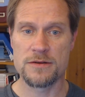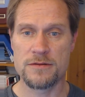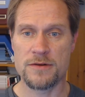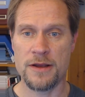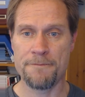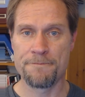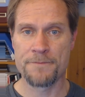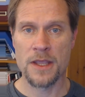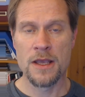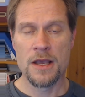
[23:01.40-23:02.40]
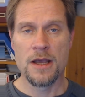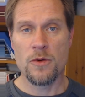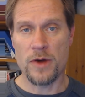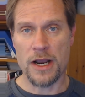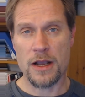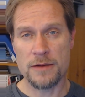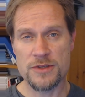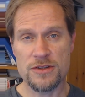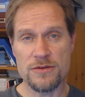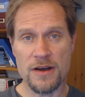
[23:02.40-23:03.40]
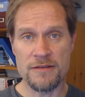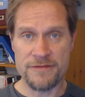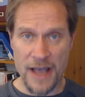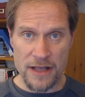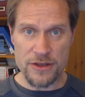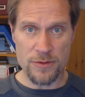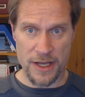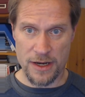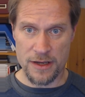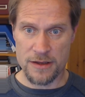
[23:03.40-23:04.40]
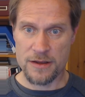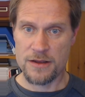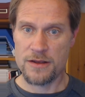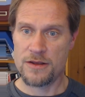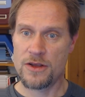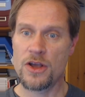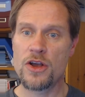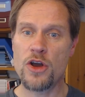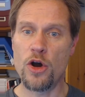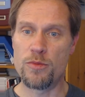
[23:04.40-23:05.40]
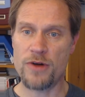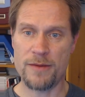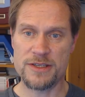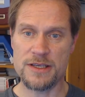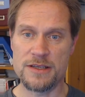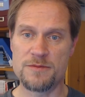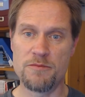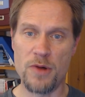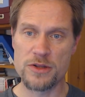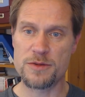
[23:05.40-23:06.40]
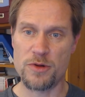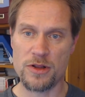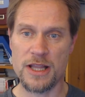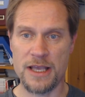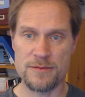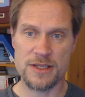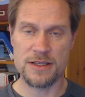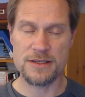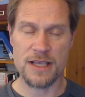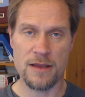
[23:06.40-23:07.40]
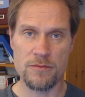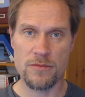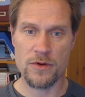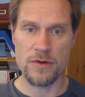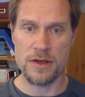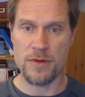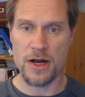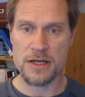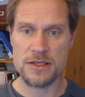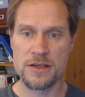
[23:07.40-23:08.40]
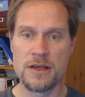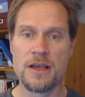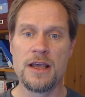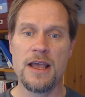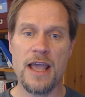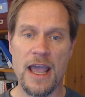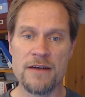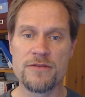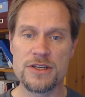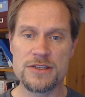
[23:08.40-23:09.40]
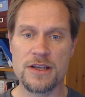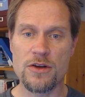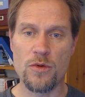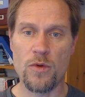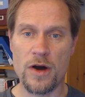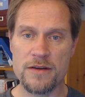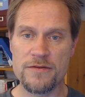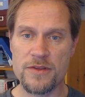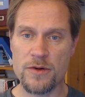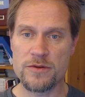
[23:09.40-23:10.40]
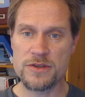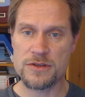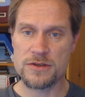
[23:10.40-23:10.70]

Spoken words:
right? When it comes to evaluating co-premises, multiple claims in the same green box, every single one of those